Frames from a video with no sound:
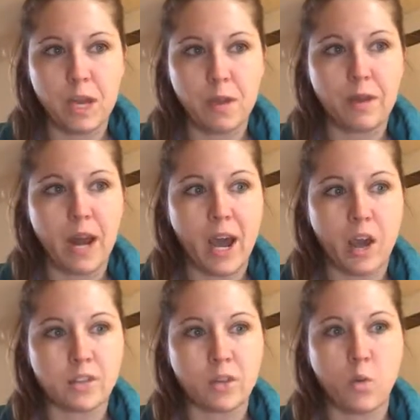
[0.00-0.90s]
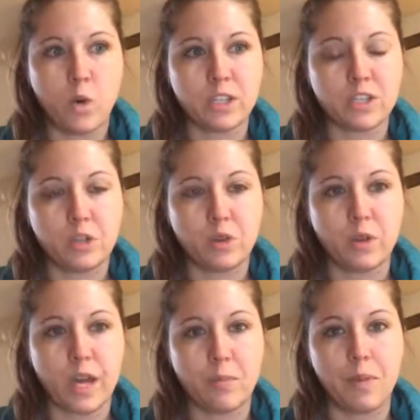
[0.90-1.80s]
but I also want to
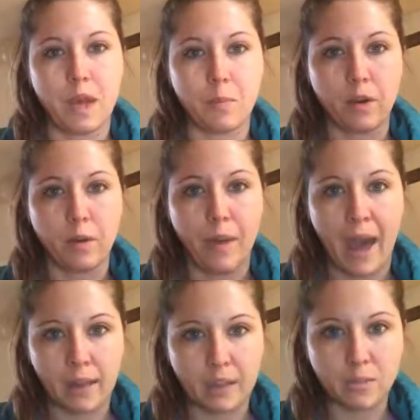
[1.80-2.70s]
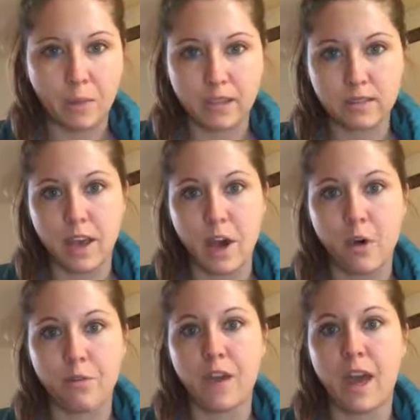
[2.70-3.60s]
like be able to balance
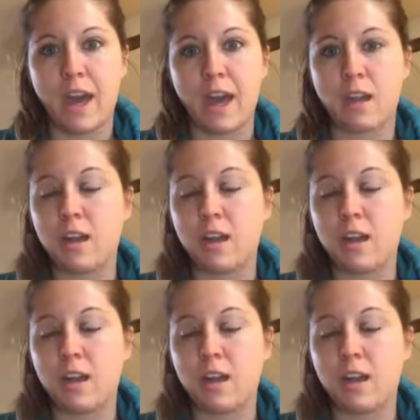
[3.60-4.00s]
myself and,